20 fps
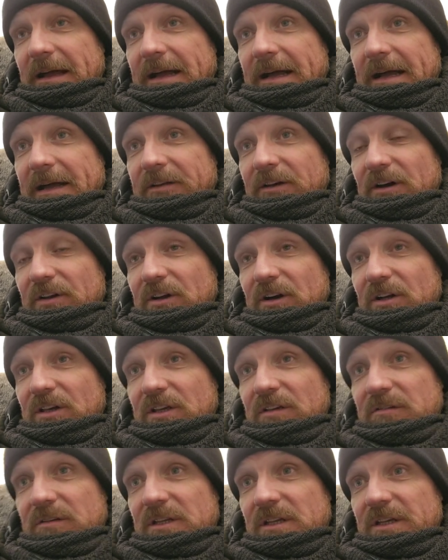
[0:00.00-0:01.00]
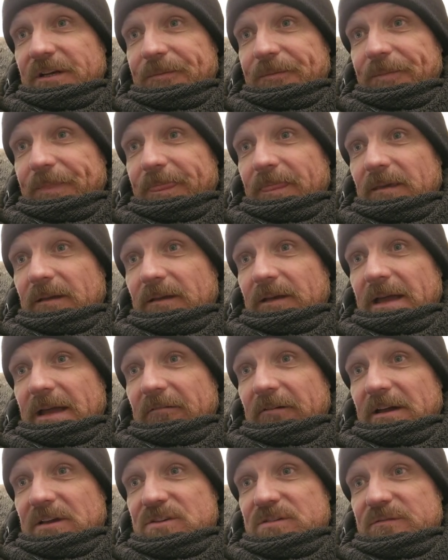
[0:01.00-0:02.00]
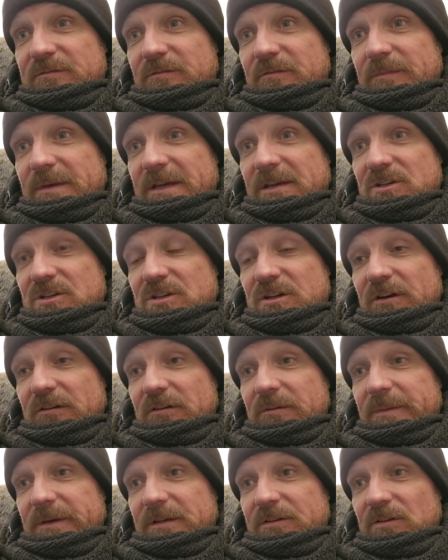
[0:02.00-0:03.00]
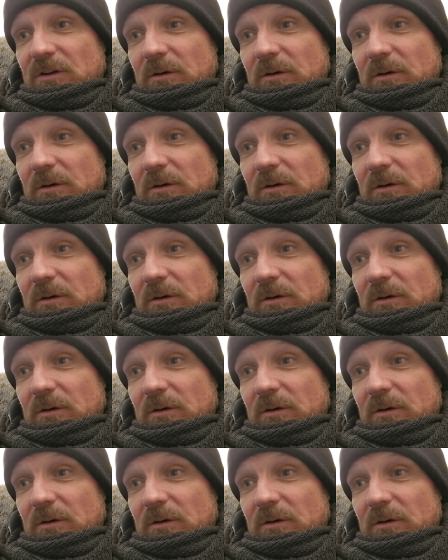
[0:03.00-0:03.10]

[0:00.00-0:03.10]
And I'd argue that aeration for me should only be